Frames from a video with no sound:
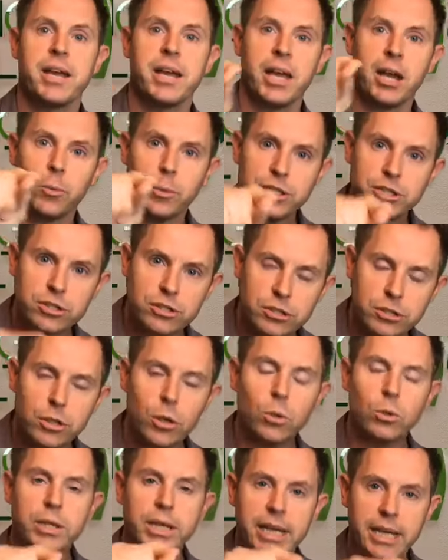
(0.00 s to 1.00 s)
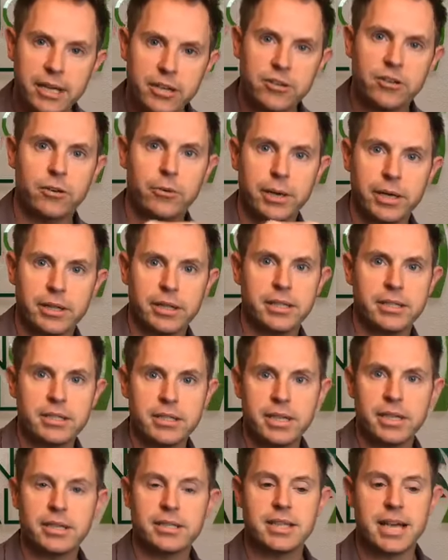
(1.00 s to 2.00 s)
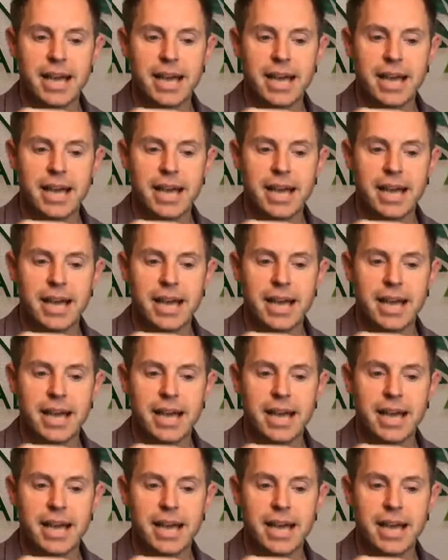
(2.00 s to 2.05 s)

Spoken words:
and we slowly integrate these things,